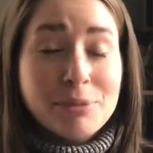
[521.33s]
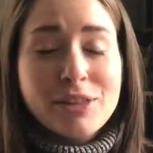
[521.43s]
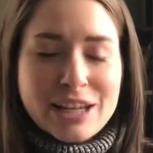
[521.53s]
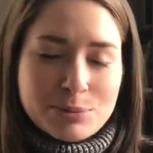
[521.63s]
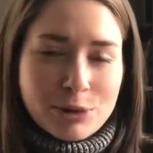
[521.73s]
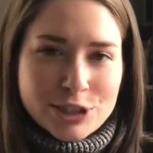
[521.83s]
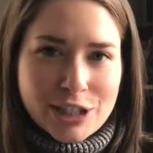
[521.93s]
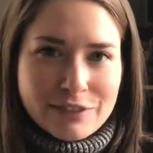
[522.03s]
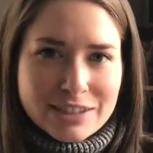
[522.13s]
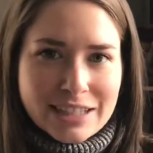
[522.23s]
the lace portion
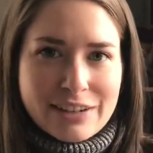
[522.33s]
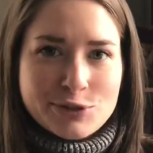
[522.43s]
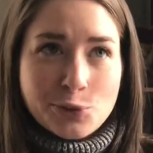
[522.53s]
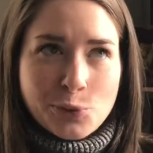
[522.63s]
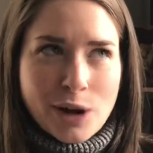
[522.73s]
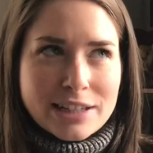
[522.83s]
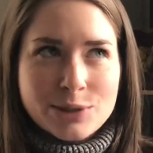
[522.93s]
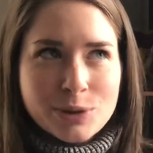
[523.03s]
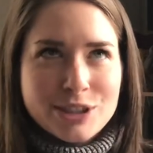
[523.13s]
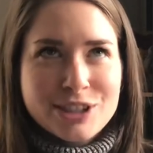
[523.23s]
of the sleeves
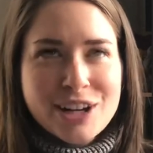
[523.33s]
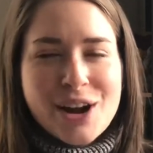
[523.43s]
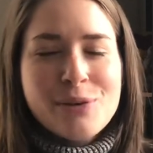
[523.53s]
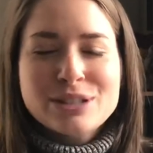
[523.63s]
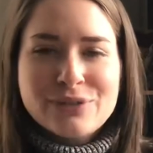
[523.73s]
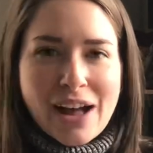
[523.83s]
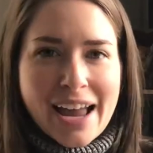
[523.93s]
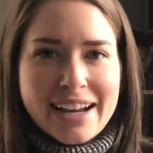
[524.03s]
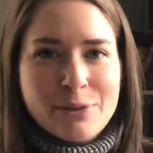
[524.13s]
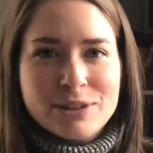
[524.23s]
once, which was
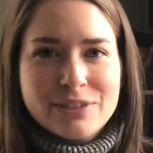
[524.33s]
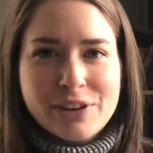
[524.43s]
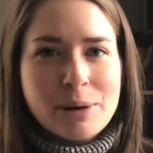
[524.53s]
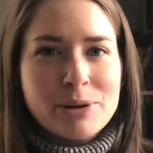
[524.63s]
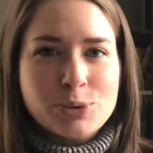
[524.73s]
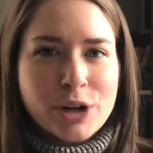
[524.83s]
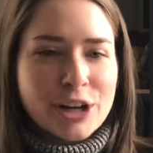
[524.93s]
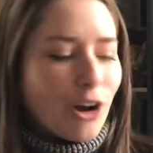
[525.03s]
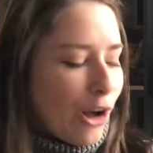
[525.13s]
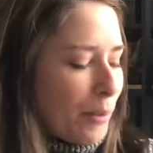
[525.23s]
fine. It wasn't very much work
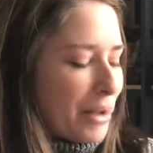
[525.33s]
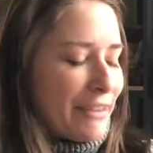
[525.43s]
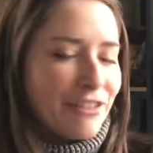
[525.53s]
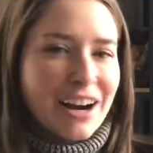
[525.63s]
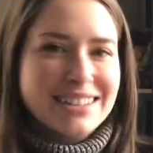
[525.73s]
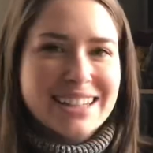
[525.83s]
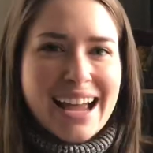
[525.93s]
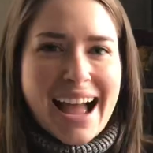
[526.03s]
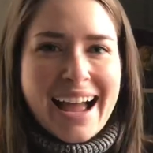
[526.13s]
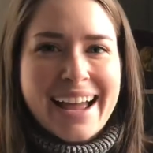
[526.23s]
at all, but I forgot
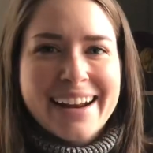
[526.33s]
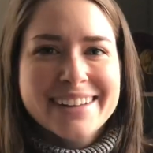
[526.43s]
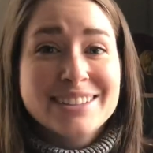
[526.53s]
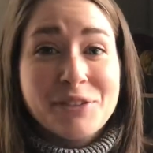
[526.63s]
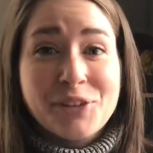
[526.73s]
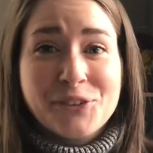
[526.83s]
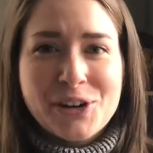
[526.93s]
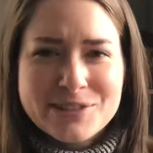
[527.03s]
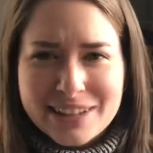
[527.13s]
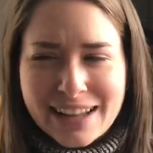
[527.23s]
to add some of the
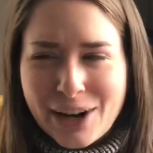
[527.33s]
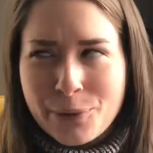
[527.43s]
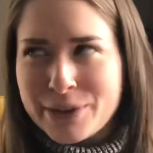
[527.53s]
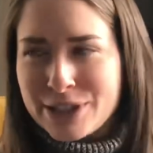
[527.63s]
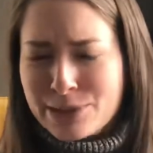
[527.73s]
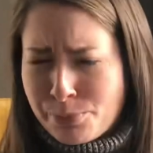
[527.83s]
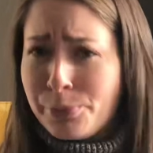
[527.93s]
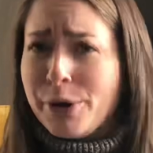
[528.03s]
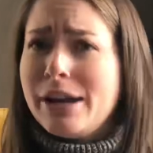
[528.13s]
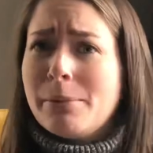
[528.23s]
rows in there, which is
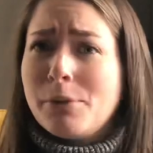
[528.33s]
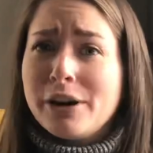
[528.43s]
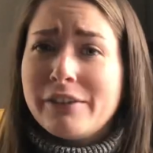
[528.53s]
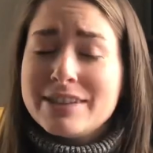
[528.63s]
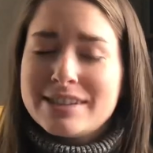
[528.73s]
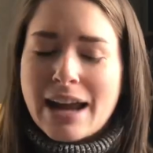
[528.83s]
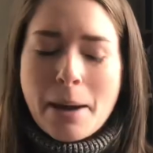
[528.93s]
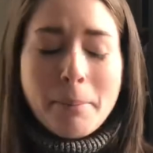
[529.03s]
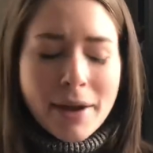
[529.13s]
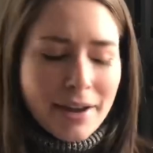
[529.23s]
pretty important of a
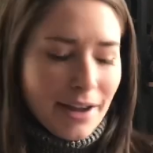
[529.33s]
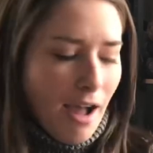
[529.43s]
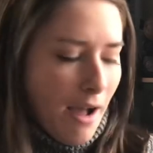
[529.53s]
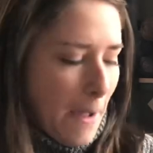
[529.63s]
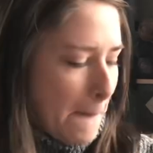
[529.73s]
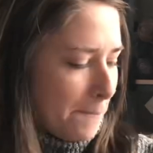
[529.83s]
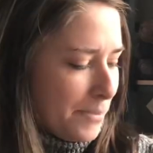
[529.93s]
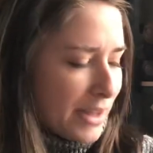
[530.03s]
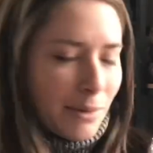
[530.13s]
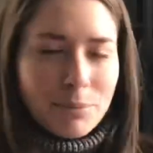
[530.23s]
step.
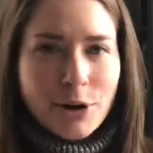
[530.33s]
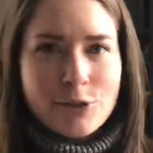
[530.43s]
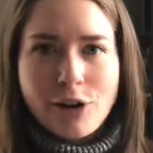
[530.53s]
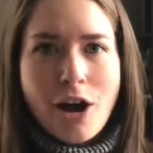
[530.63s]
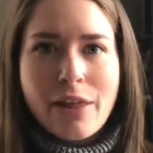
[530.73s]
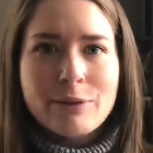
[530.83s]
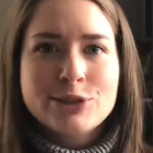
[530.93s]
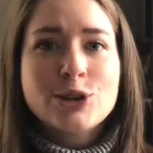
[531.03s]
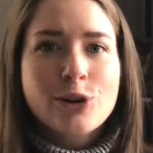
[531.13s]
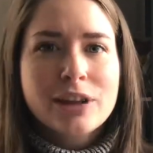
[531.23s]
But overall, that
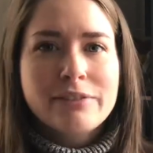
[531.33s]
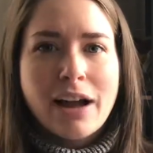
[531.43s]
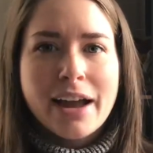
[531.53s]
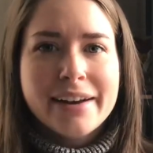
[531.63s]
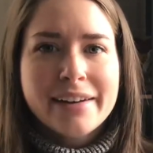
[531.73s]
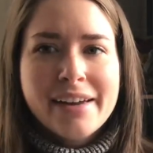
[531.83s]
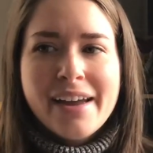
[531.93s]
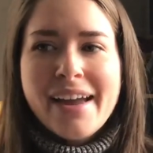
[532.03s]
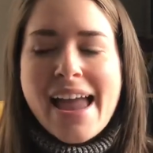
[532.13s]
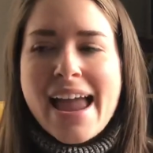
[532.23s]
was totally fine.
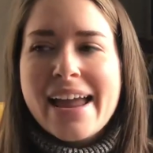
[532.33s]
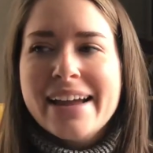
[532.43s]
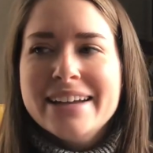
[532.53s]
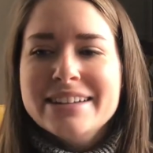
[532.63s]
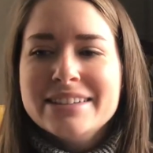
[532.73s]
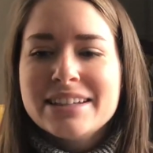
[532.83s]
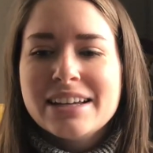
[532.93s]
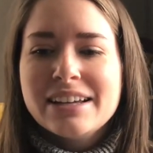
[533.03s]
And